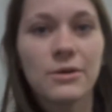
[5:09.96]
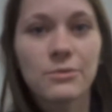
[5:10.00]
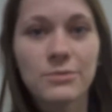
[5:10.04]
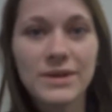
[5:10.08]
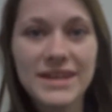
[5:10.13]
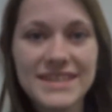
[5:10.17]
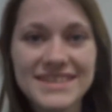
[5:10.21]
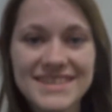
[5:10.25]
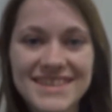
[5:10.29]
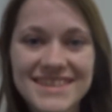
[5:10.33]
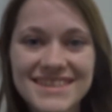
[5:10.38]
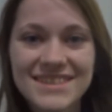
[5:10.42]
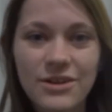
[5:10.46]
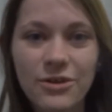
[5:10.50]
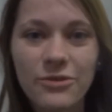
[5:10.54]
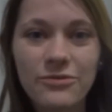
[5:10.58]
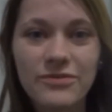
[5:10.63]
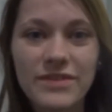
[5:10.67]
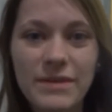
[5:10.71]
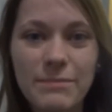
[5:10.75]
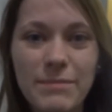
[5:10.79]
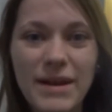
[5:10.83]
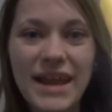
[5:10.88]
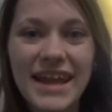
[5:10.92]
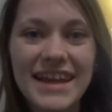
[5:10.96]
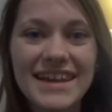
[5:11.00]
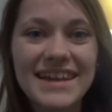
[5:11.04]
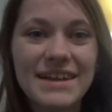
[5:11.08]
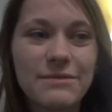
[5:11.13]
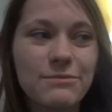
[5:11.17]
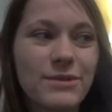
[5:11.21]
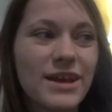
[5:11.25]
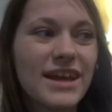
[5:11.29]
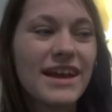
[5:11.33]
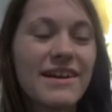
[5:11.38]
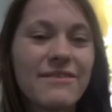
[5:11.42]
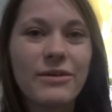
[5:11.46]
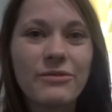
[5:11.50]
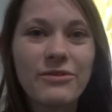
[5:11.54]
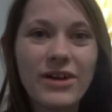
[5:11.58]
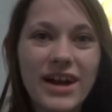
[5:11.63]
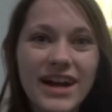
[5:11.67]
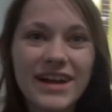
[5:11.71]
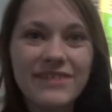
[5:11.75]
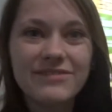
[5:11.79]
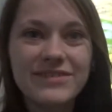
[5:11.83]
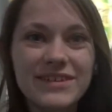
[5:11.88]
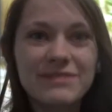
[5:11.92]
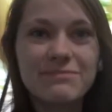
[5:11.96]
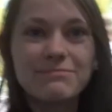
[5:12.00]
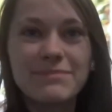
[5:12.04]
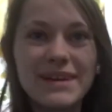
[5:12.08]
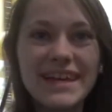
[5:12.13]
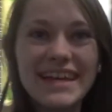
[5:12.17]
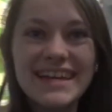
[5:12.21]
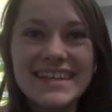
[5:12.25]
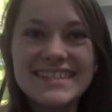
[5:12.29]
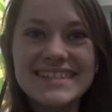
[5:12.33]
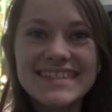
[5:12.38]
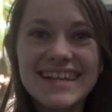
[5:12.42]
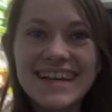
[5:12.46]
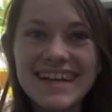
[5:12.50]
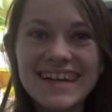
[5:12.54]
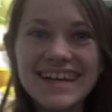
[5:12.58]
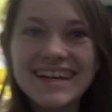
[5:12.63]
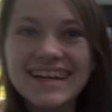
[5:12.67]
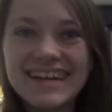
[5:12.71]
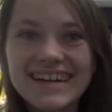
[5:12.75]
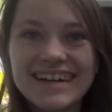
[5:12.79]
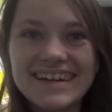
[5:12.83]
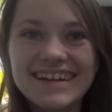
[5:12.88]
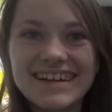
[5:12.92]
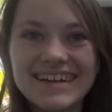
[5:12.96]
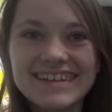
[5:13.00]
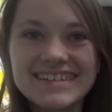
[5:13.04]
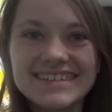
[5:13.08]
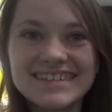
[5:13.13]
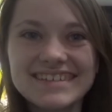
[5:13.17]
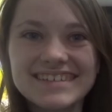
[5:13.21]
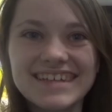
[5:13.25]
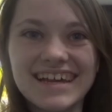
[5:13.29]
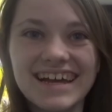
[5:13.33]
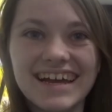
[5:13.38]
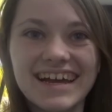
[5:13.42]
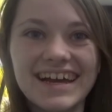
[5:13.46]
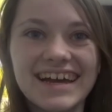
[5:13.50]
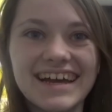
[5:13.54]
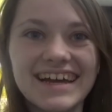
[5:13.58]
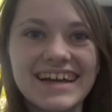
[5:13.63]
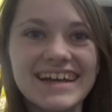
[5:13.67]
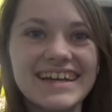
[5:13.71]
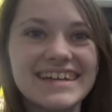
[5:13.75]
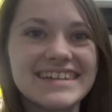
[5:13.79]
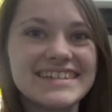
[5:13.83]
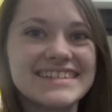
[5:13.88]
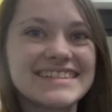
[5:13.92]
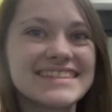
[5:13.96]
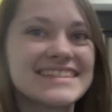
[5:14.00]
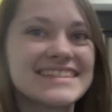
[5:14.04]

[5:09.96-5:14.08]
We just got off the plane and we have arrived in Pisa. Here's Dad.